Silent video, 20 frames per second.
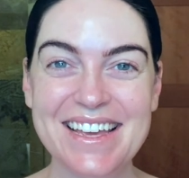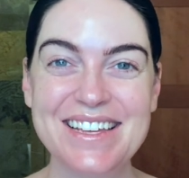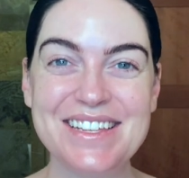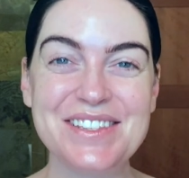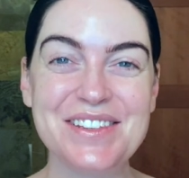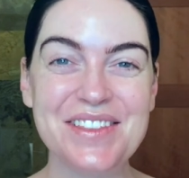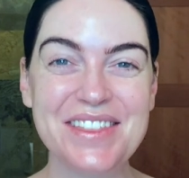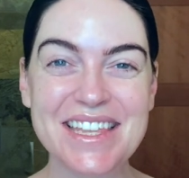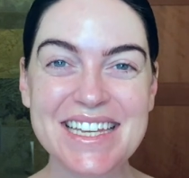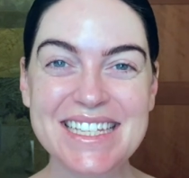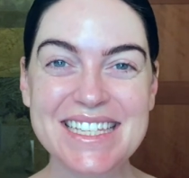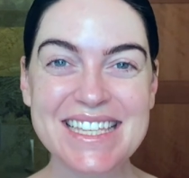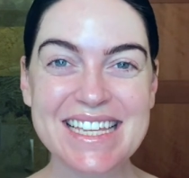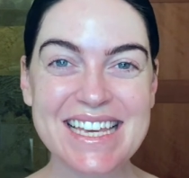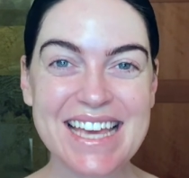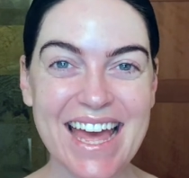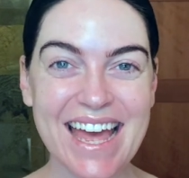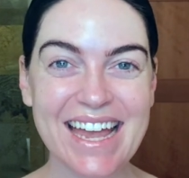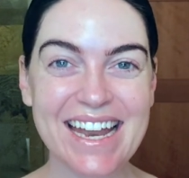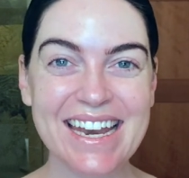So thanks
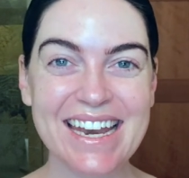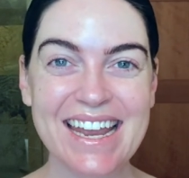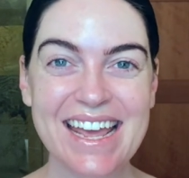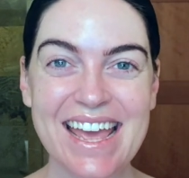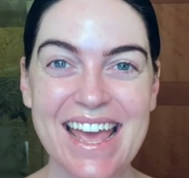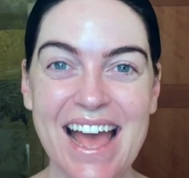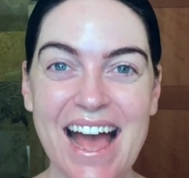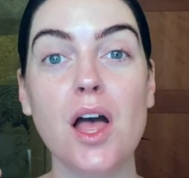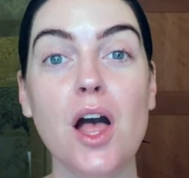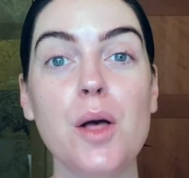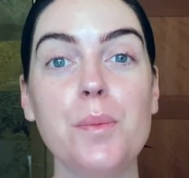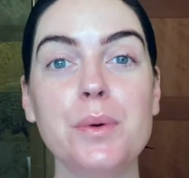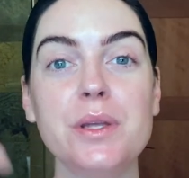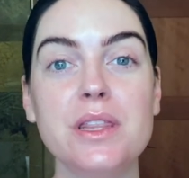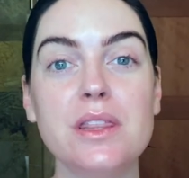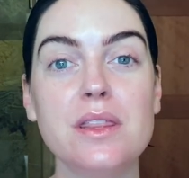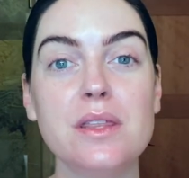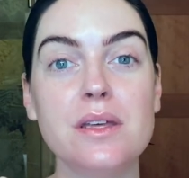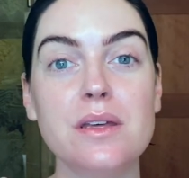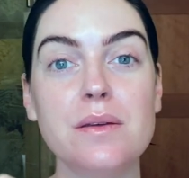again. I'll
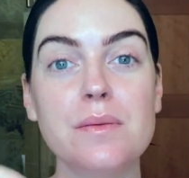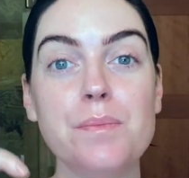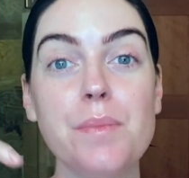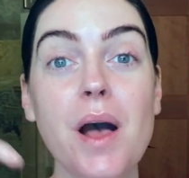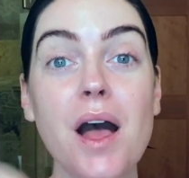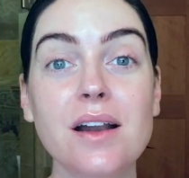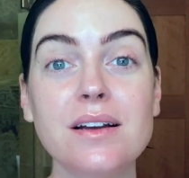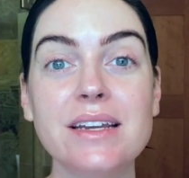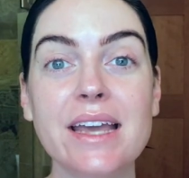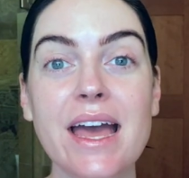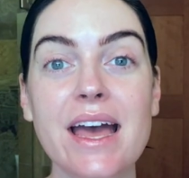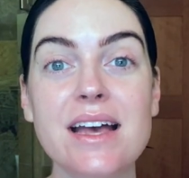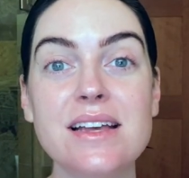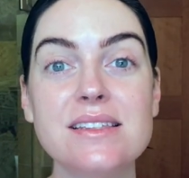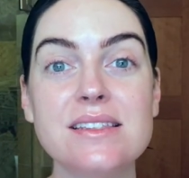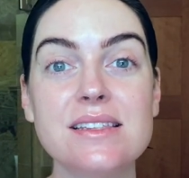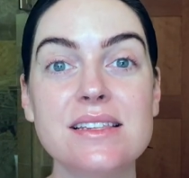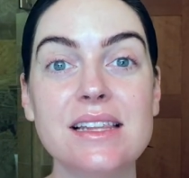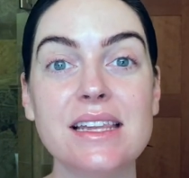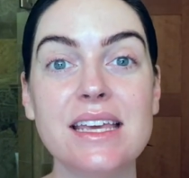put the
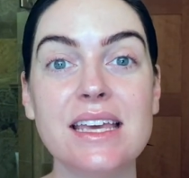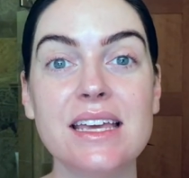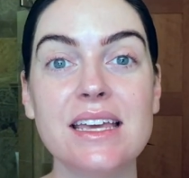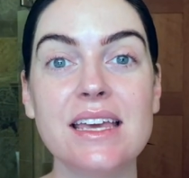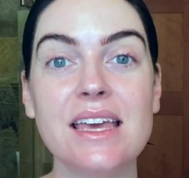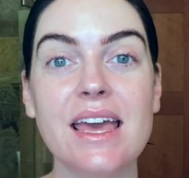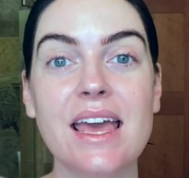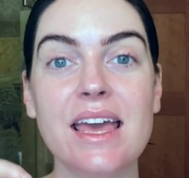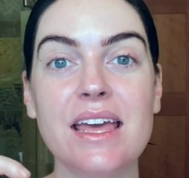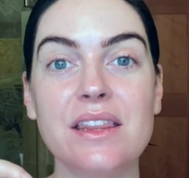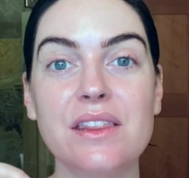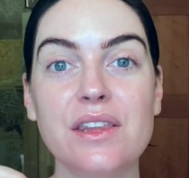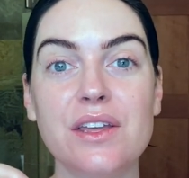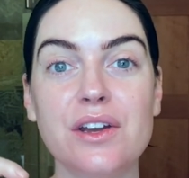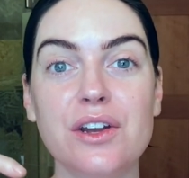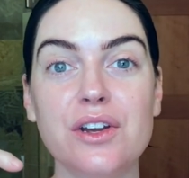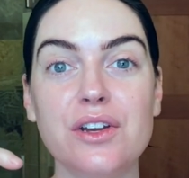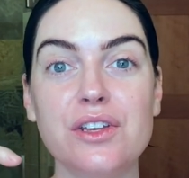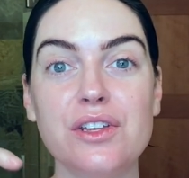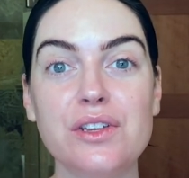podcast link and
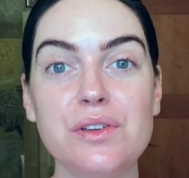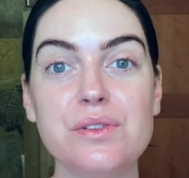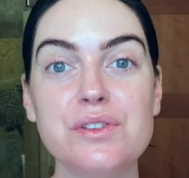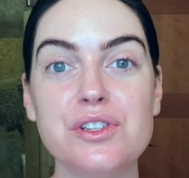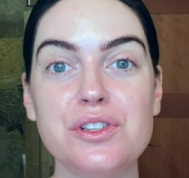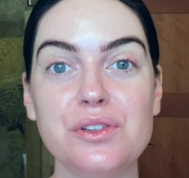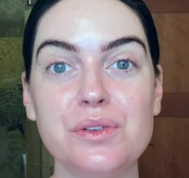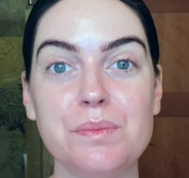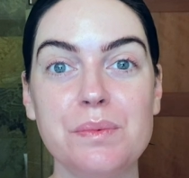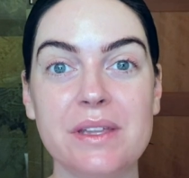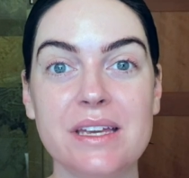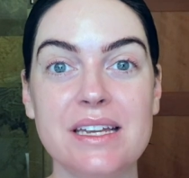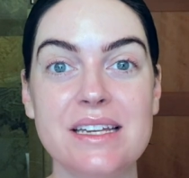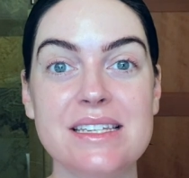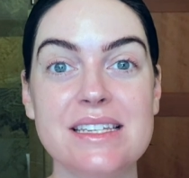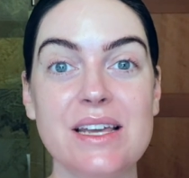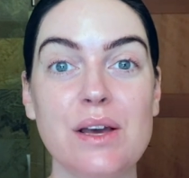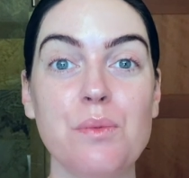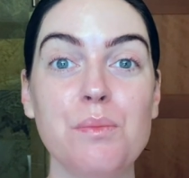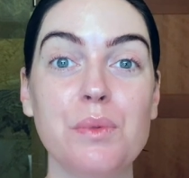their YouTube link
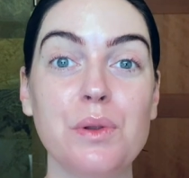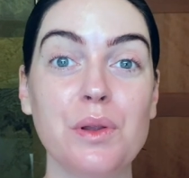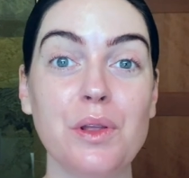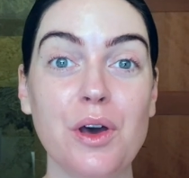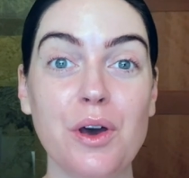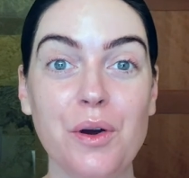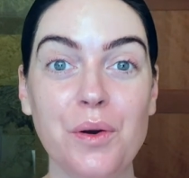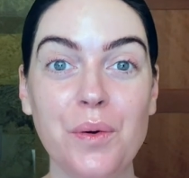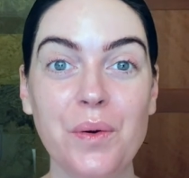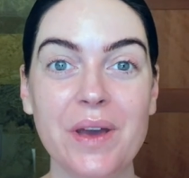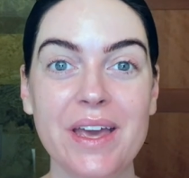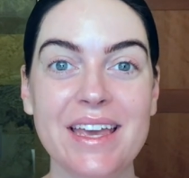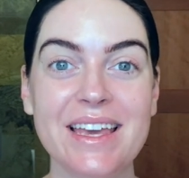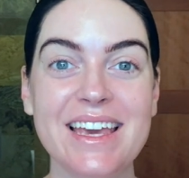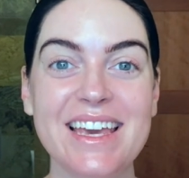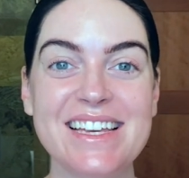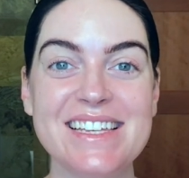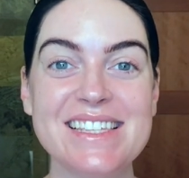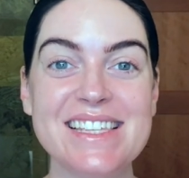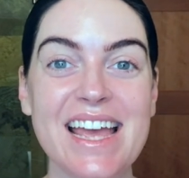down below in
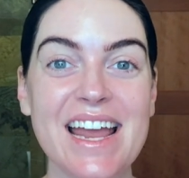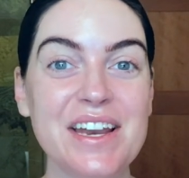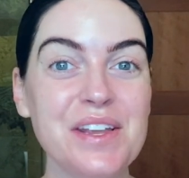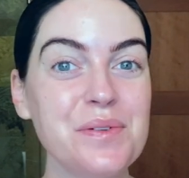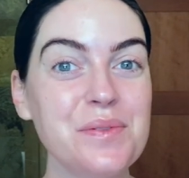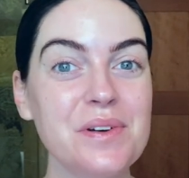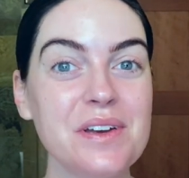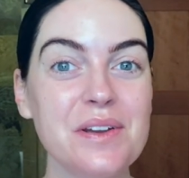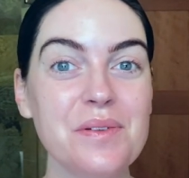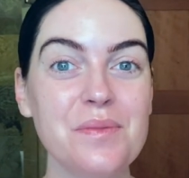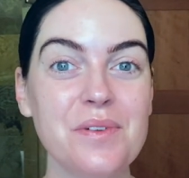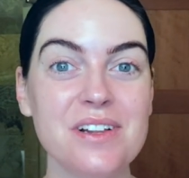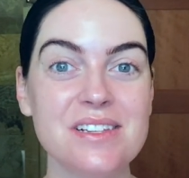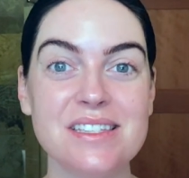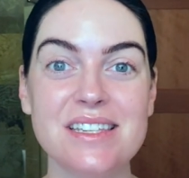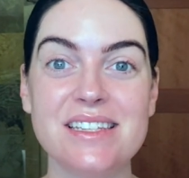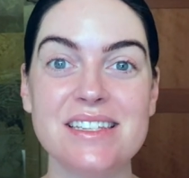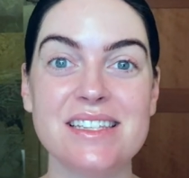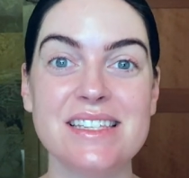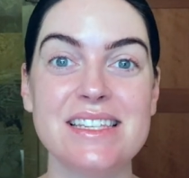case anyone
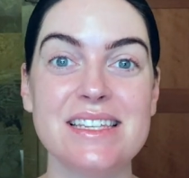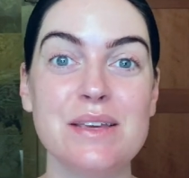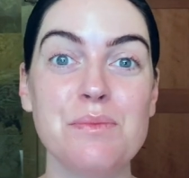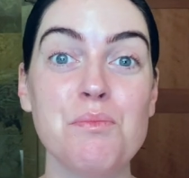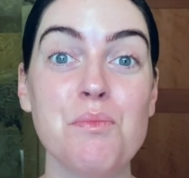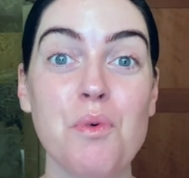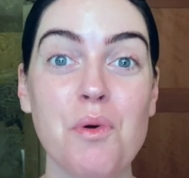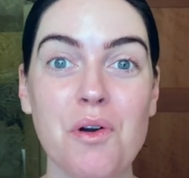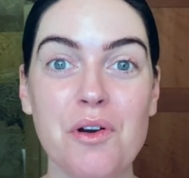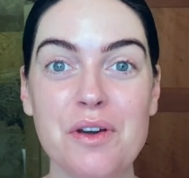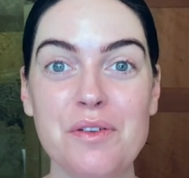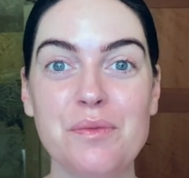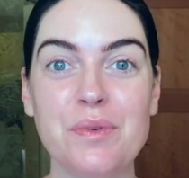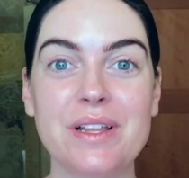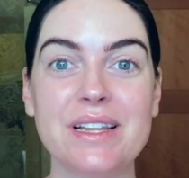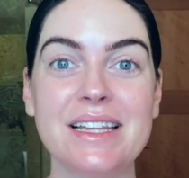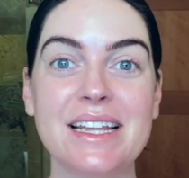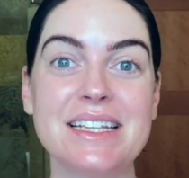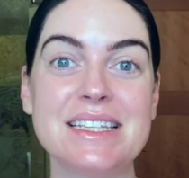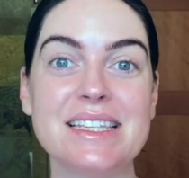wants to see more of
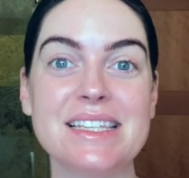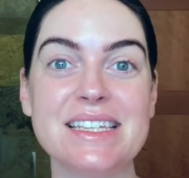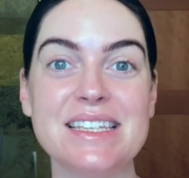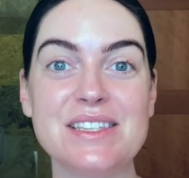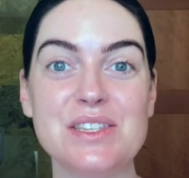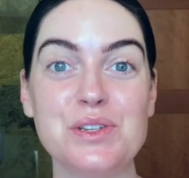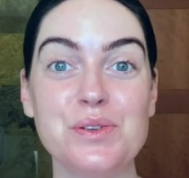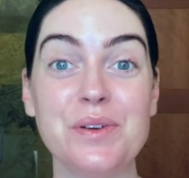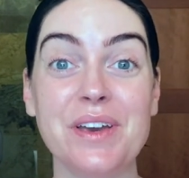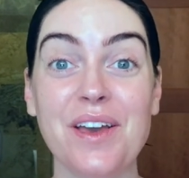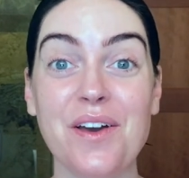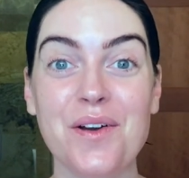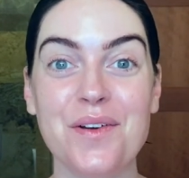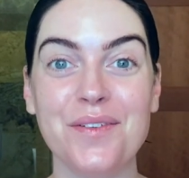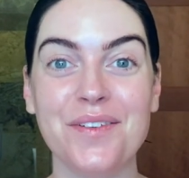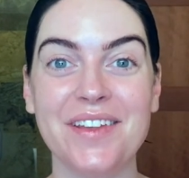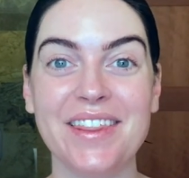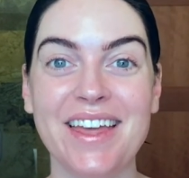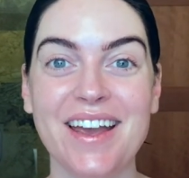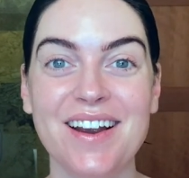what Leslie's doing over
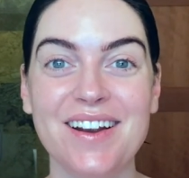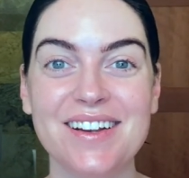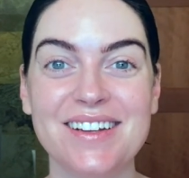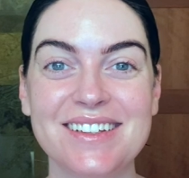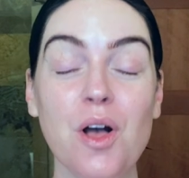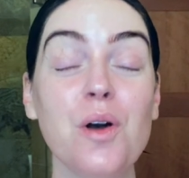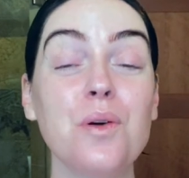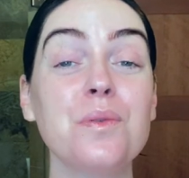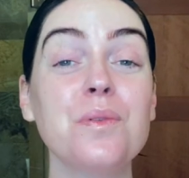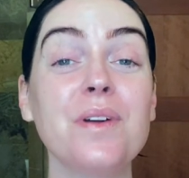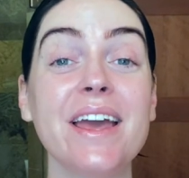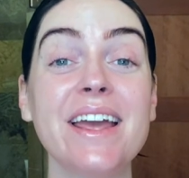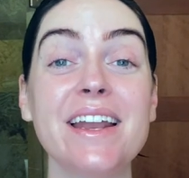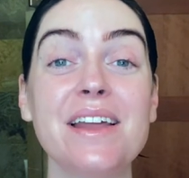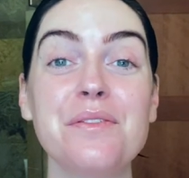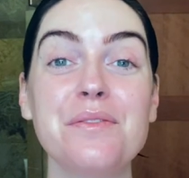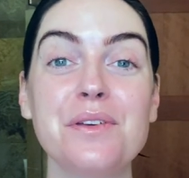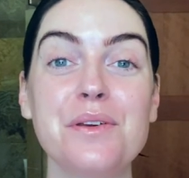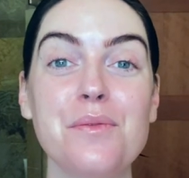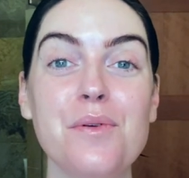there. All right,
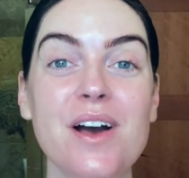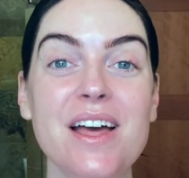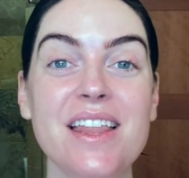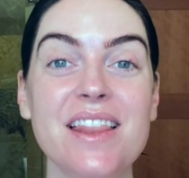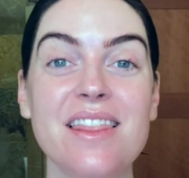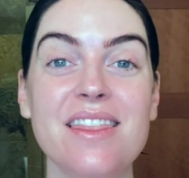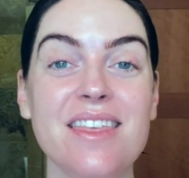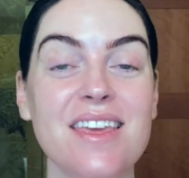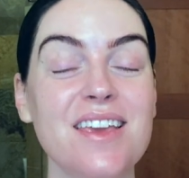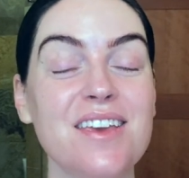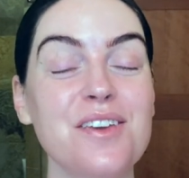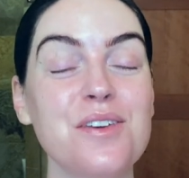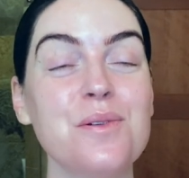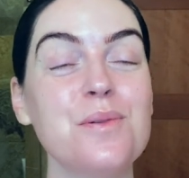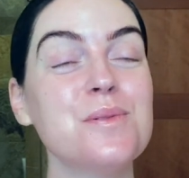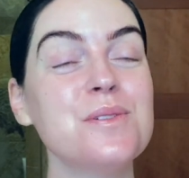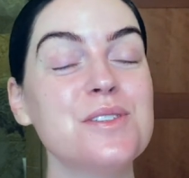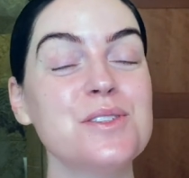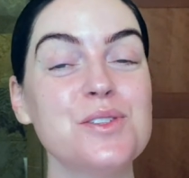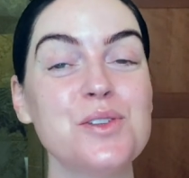everyone, thank
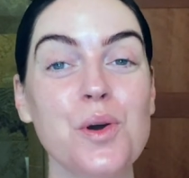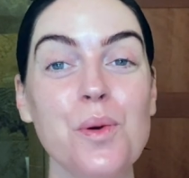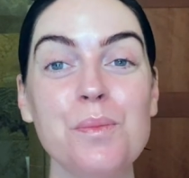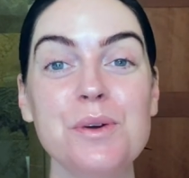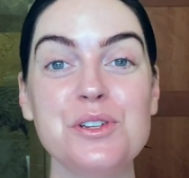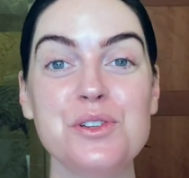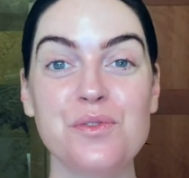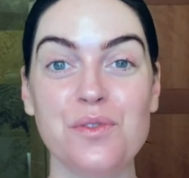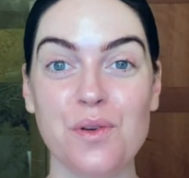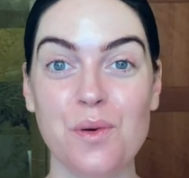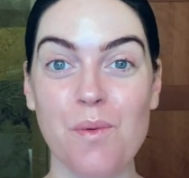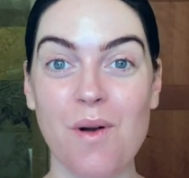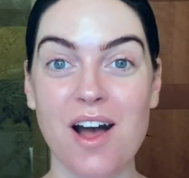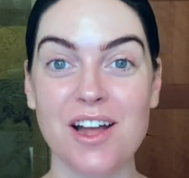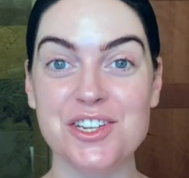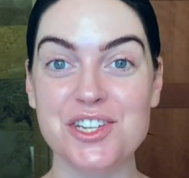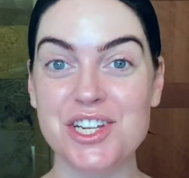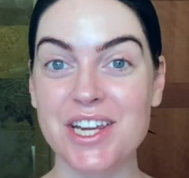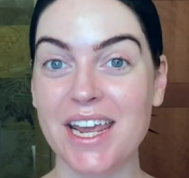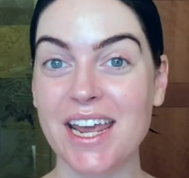you so much for
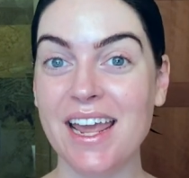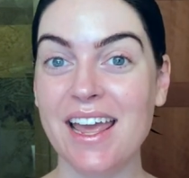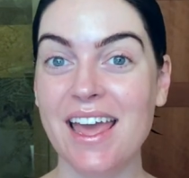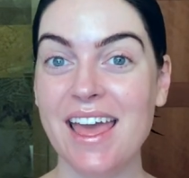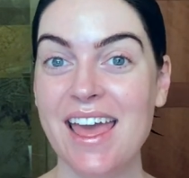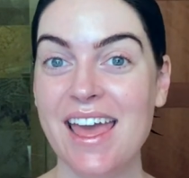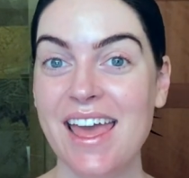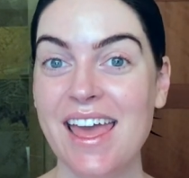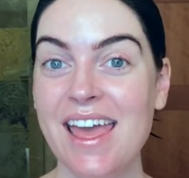watching.